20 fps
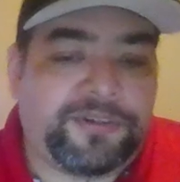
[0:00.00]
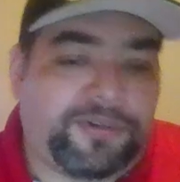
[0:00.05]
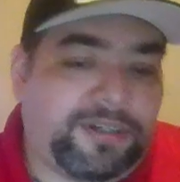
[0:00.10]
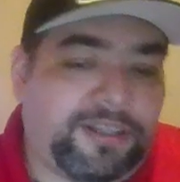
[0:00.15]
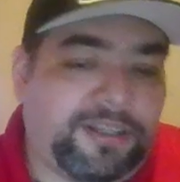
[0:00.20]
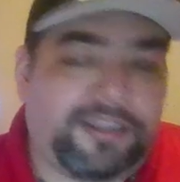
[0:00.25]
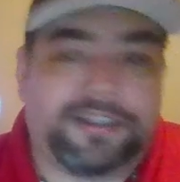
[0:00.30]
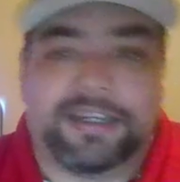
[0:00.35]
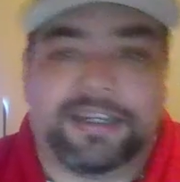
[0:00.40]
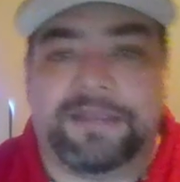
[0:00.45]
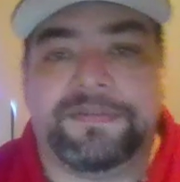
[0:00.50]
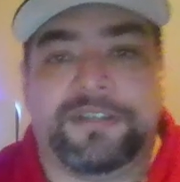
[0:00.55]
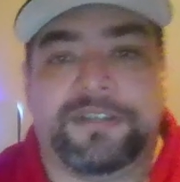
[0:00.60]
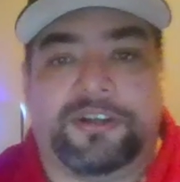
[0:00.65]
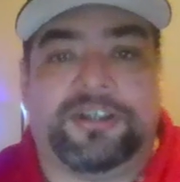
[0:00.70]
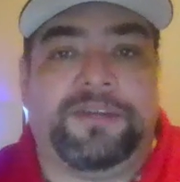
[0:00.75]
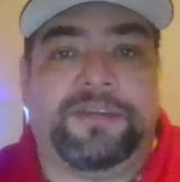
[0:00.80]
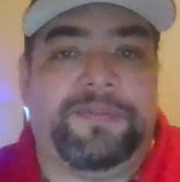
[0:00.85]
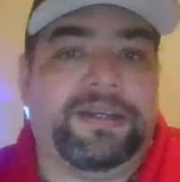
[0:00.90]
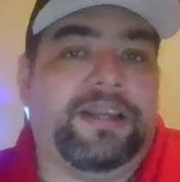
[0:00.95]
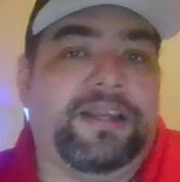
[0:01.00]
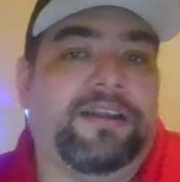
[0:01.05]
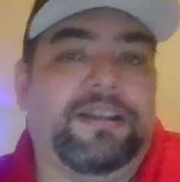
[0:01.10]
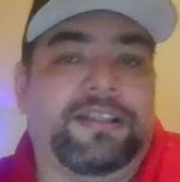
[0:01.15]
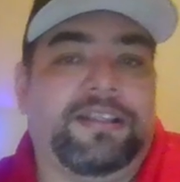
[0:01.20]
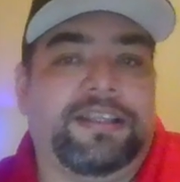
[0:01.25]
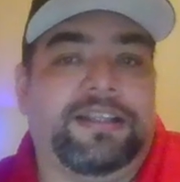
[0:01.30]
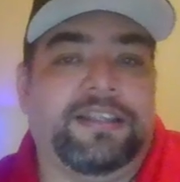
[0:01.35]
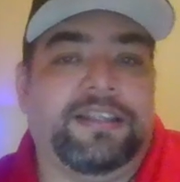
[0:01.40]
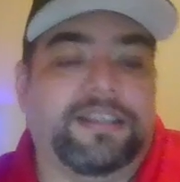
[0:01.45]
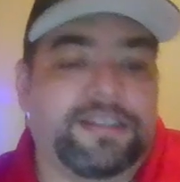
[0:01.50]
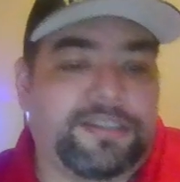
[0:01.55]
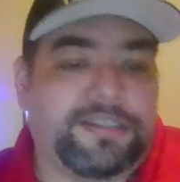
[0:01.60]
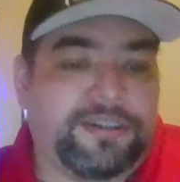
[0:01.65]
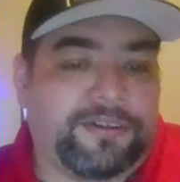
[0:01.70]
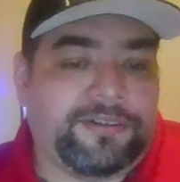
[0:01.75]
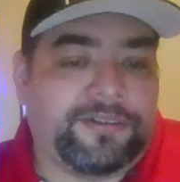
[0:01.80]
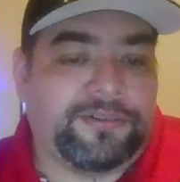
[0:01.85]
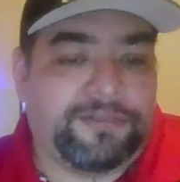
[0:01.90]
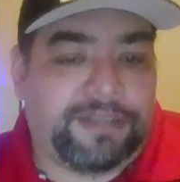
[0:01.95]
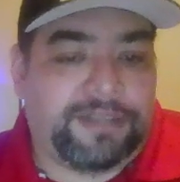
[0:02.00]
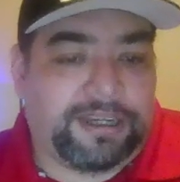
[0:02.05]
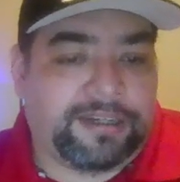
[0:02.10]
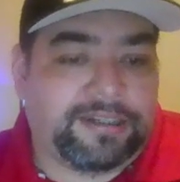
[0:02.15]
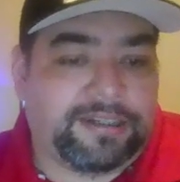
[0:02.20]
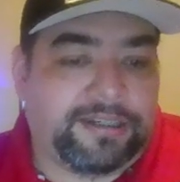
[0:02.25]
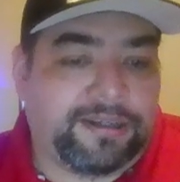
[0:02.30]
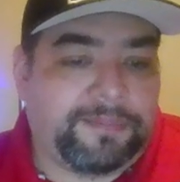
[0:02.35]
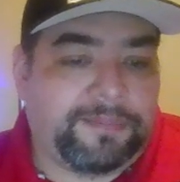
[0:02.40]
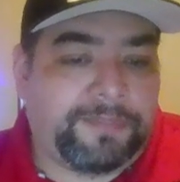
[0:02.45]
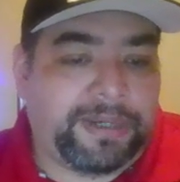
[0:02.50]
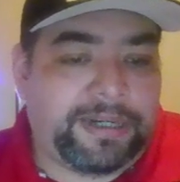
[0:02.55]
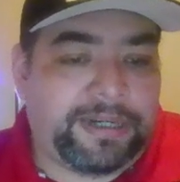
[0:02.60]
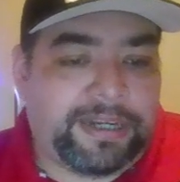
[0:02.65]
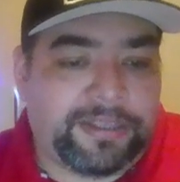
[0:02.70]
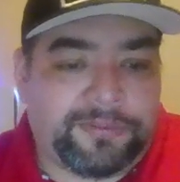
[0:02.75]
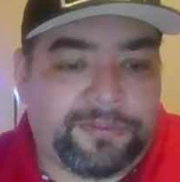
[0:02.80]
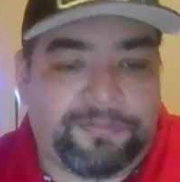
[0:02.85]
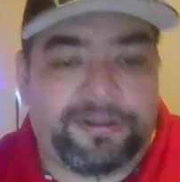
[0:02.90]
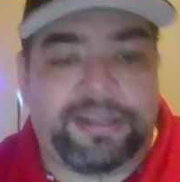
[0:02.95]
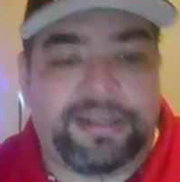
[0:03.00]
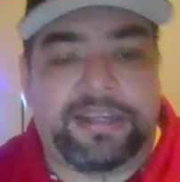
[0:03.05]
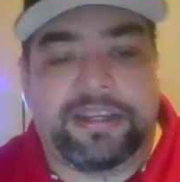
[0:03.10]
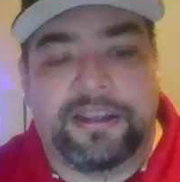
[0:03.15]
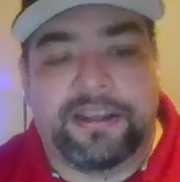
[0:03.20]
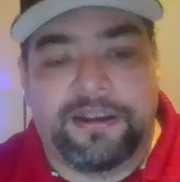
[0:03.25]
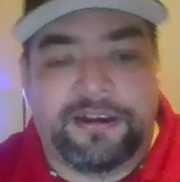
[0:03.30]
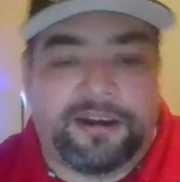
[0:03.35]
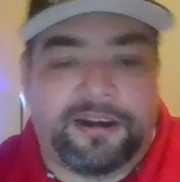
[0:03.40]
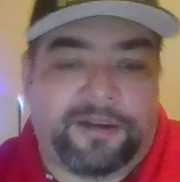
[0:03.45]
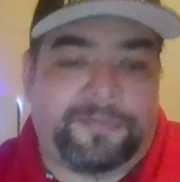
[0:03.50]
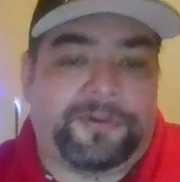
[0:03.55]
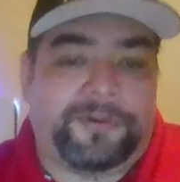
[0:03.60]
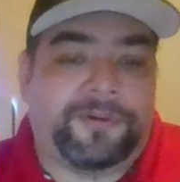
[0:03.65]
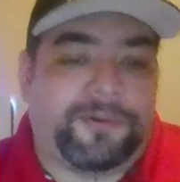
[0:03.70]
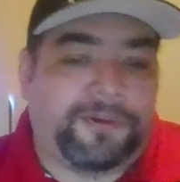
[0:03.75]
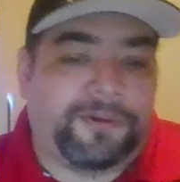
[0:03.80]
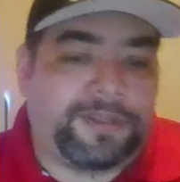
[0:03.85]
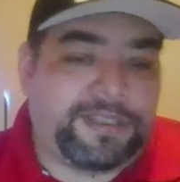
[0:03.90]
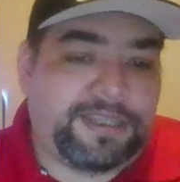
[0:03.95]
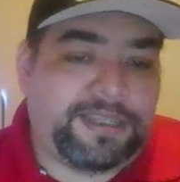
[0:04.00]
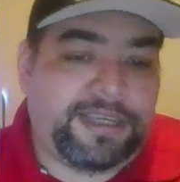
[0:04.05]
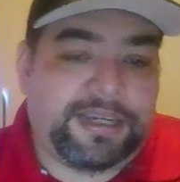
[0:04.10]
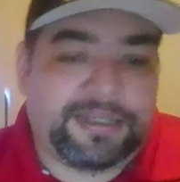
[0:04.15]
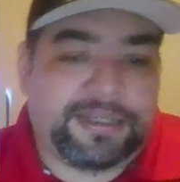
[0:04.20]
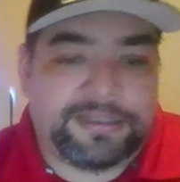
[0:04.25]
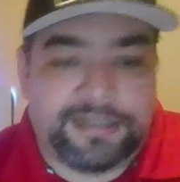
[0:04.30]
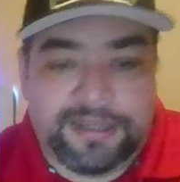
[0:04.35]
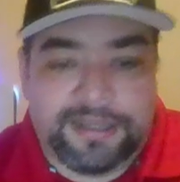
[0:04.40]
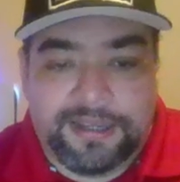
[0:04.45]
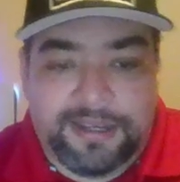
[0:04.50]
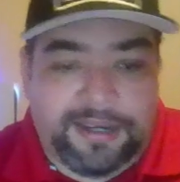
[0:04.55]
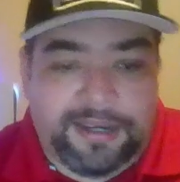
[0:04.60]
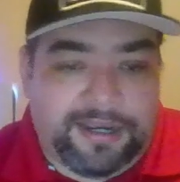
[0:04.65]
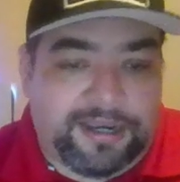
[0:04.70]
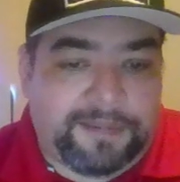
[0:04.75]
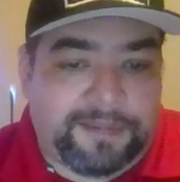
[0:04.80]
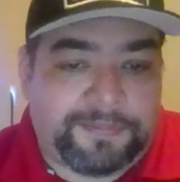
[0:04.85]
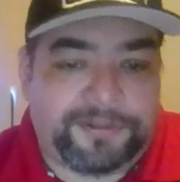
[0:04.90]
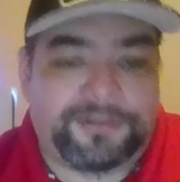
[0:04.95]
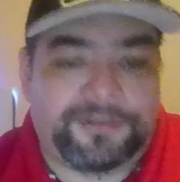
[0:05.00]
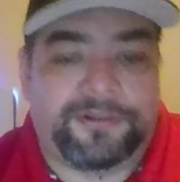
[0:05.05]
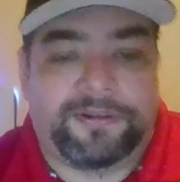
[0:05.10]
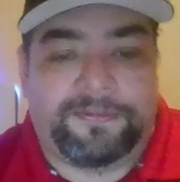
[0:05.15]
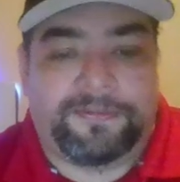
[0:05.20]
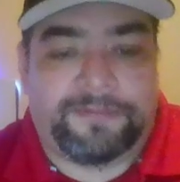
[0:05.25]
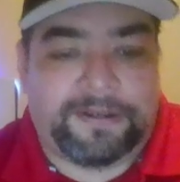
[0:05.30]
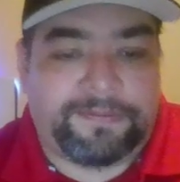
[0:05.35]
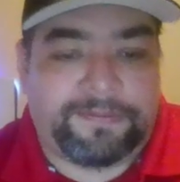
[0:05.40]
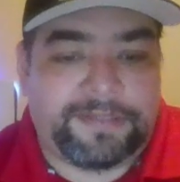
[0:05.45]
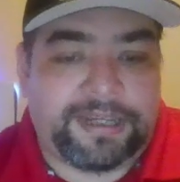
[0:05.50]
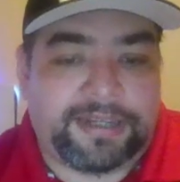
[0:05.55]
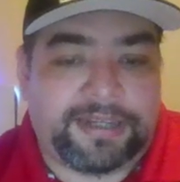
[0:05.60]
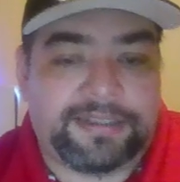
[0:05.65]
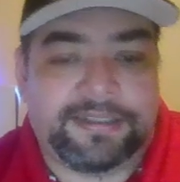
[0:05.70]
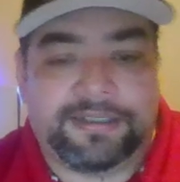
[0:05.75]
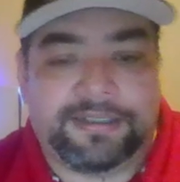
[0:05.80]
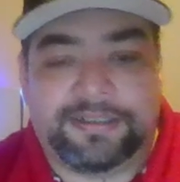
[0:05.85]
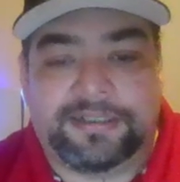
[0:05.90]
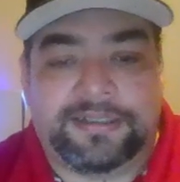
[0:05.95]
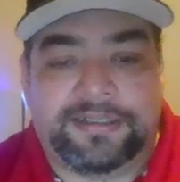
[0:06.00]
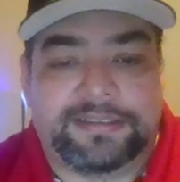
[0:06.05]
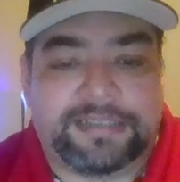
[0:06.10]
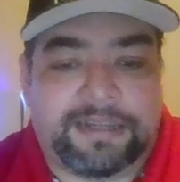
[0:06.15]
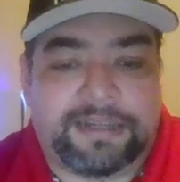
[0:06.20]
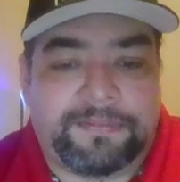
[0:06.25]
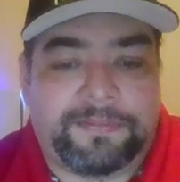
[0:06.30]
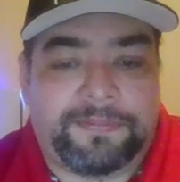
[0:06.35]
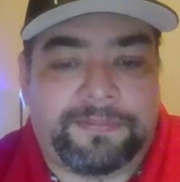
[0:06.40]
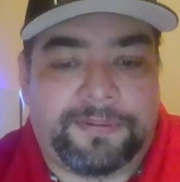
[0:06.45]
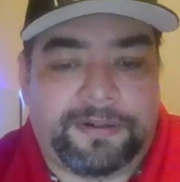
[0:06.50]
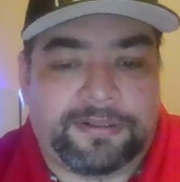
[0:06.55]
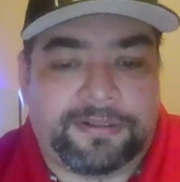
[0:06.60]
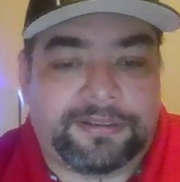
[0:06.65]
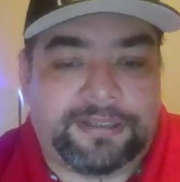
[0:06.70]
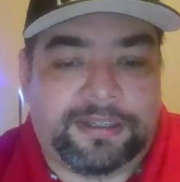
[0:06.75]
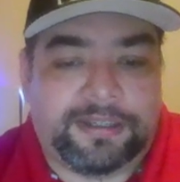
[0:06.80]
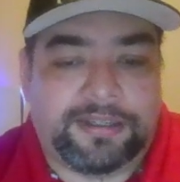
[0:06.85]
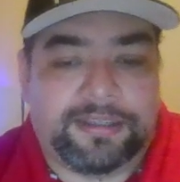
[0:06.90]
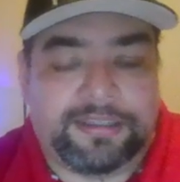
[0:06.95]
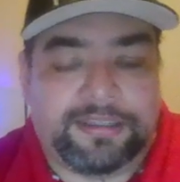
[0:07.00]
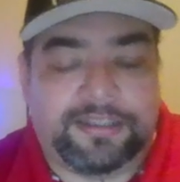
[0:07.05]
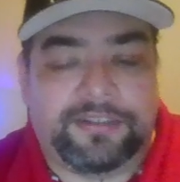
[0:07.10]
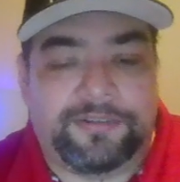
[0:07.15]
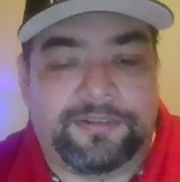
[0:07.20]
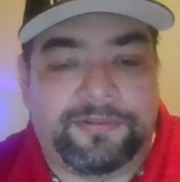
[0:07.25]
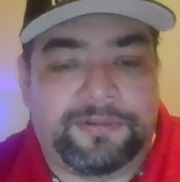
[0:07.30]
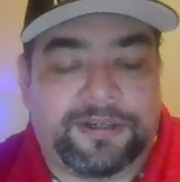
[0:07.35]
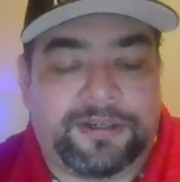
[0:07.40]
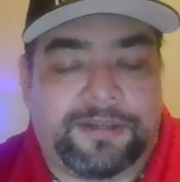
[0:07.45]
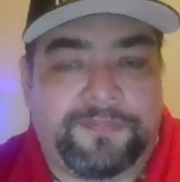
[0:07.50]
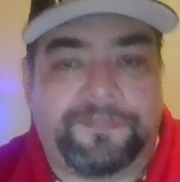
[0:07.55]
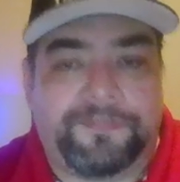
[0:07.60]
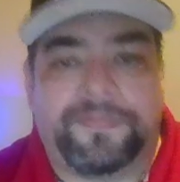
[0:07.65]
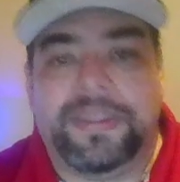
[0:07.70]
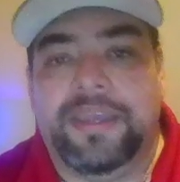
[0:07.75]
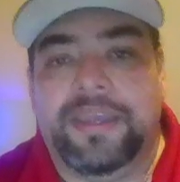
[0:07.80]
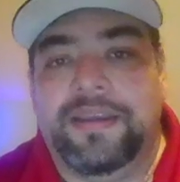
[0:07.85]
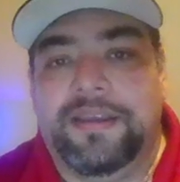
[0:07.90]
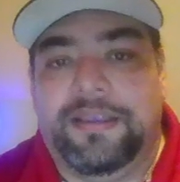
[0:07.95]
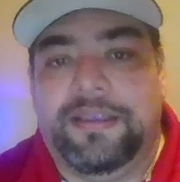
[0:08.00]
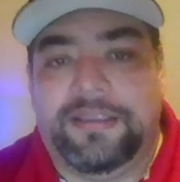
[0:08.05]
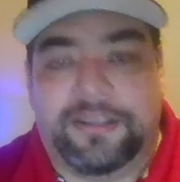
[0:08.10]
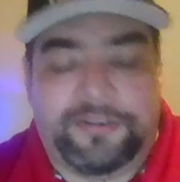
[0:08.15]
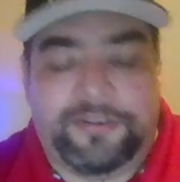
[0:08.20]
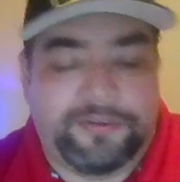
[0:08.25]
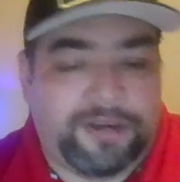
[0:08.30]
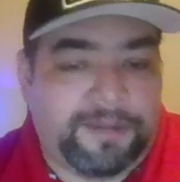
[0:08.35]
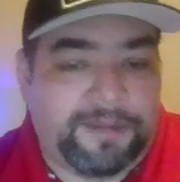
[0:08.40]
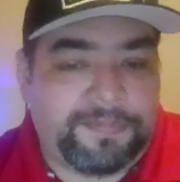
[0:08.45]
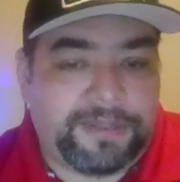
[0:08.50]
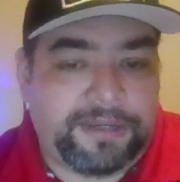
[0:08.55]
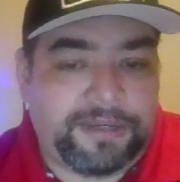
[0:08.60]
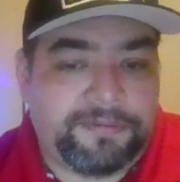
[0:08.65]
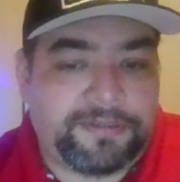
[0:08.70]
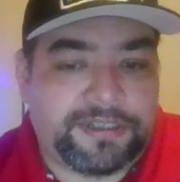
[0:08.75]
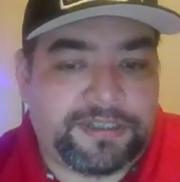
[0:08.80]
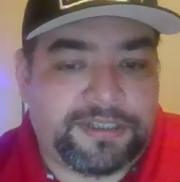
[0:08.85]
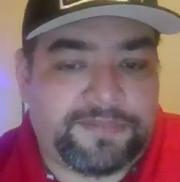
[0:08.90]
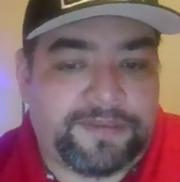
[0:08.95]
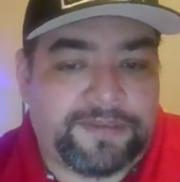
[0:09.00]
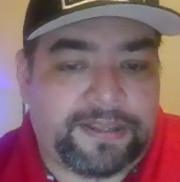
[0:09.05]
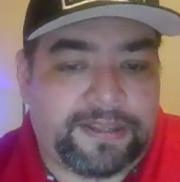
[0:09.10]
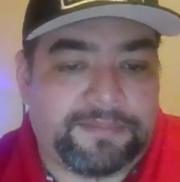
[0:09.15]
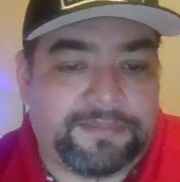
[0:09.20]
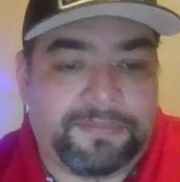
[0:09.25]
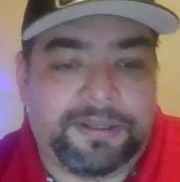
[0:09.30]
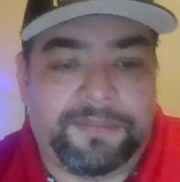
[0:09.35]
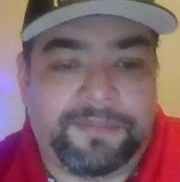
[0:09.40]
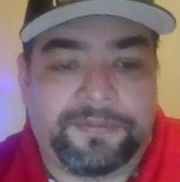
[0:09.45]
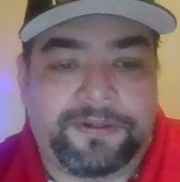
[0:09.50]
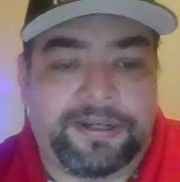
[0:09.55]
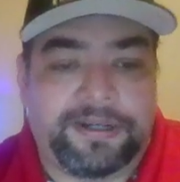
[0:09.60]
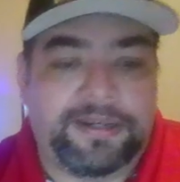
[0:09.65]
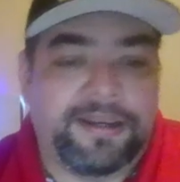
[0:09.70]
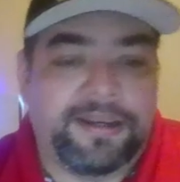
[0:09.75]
a lot of games that are coming out at the end of this year, too. Like Payday 3, Armored Core 6, Persona 5 Tactica, Cyberpunk, the new update, which is Phantom Liberty.